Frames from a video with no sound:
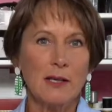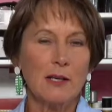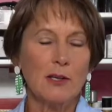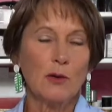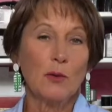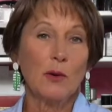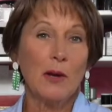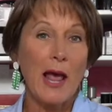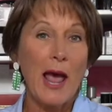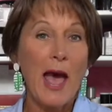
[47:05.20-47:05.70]
that
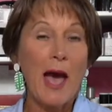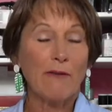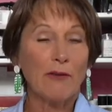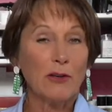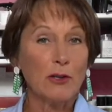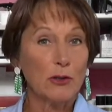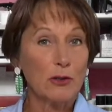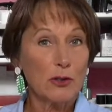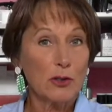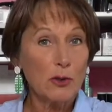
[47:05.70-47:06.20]
you would have
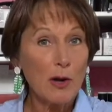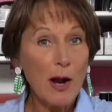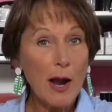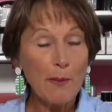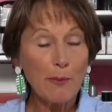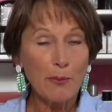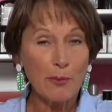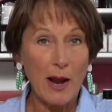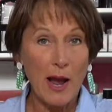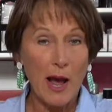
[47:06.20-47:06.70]
in your
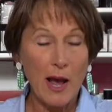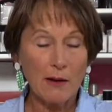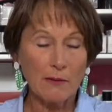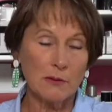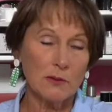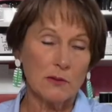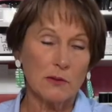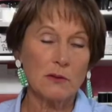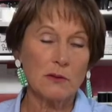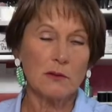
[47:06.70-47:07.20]
scrap rack,
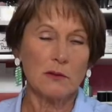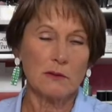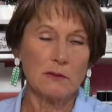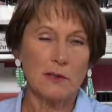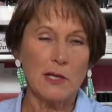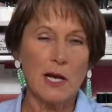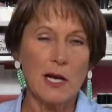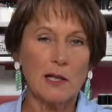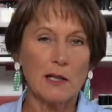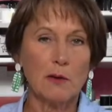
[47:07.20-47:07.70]
which is
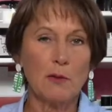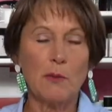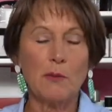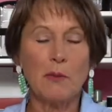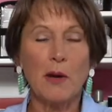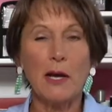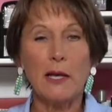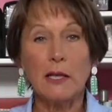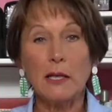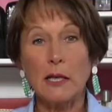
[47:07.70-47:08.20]
exactly what
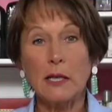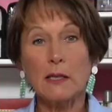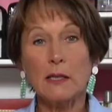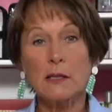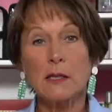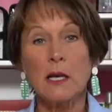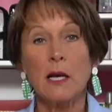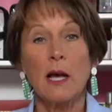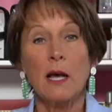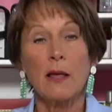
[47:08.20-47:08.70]
mine
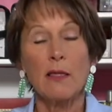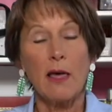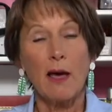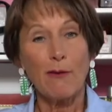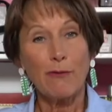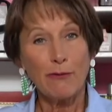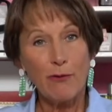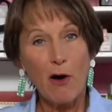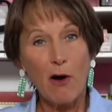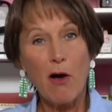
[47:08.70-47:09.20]
is,
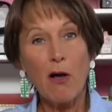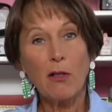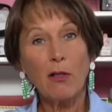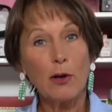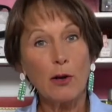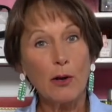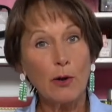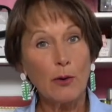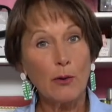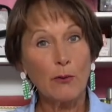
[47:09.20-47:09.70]
that
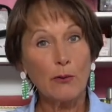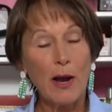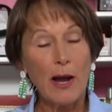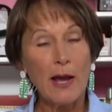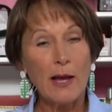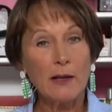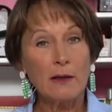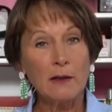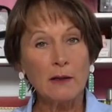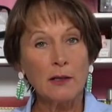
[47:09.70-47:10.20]
follow,
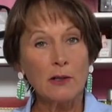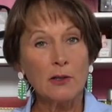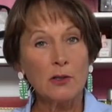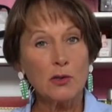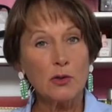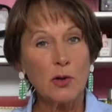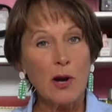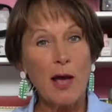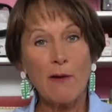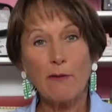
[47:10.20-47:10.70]
right?
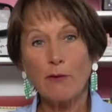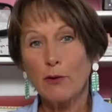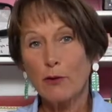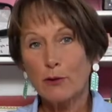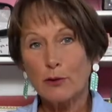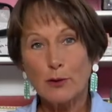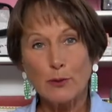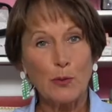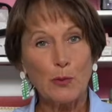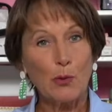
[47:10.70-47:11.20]

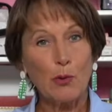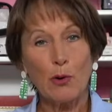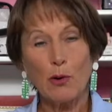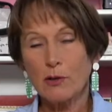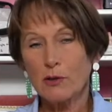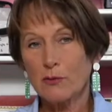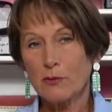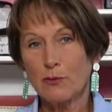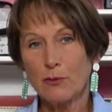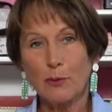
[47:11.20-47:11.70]
Travel,
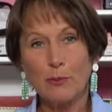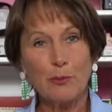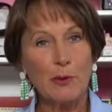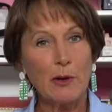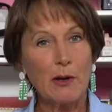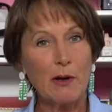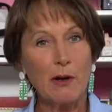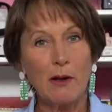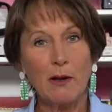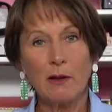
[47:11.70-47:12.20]
sports,
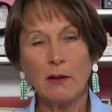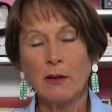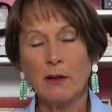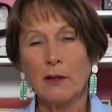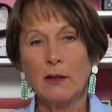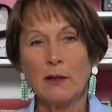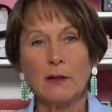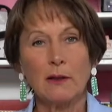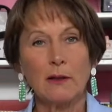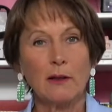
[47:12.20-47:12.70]
football,
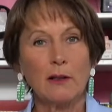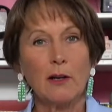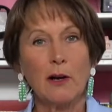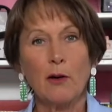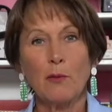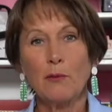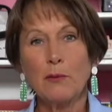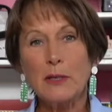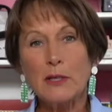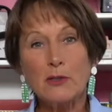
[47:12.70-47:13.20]
you
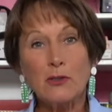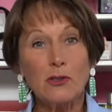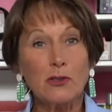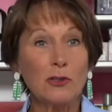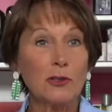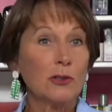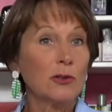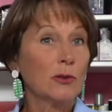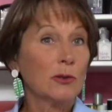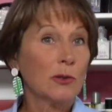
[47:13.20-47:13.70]
know, miss
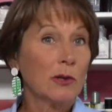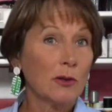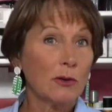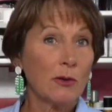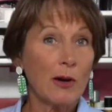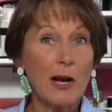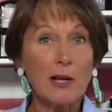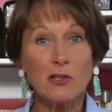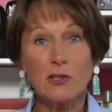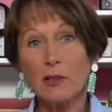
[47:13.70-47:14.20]
you,
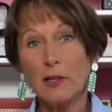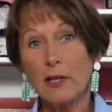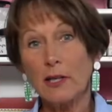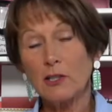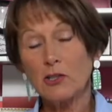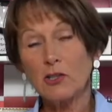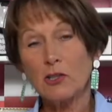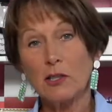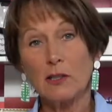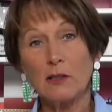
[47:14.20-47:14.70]

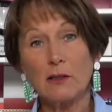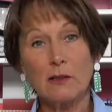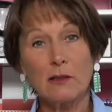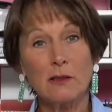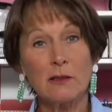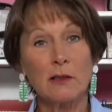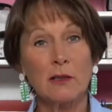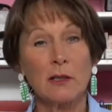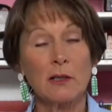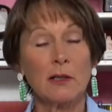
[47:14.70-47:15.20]

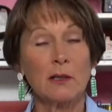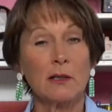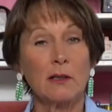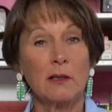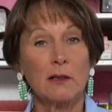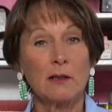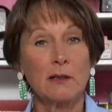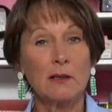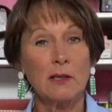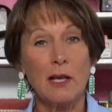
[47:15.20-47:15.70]
congratulations,
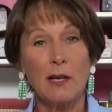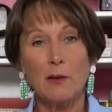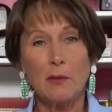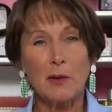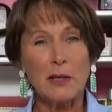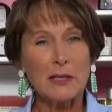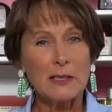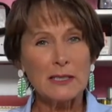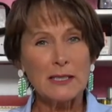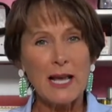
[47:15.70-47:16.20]

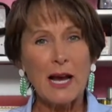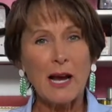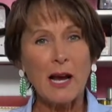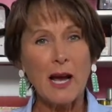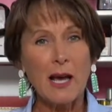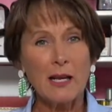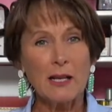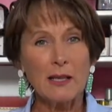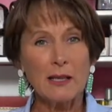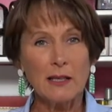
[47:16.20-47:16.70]
sentiments, that
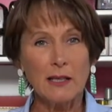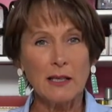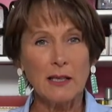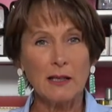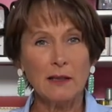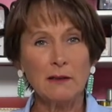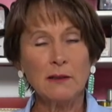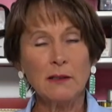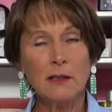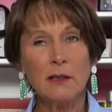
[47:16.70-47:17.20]
kind of
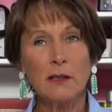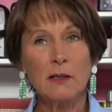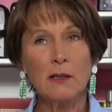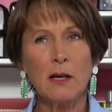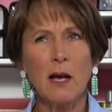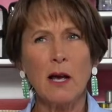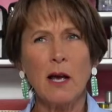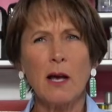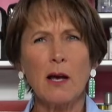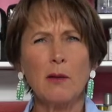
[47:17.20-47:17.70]
thing.
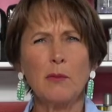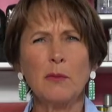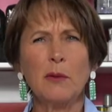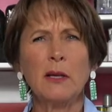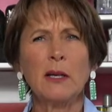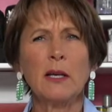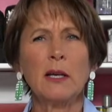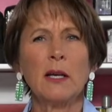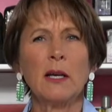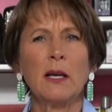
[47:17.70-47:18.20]
Um,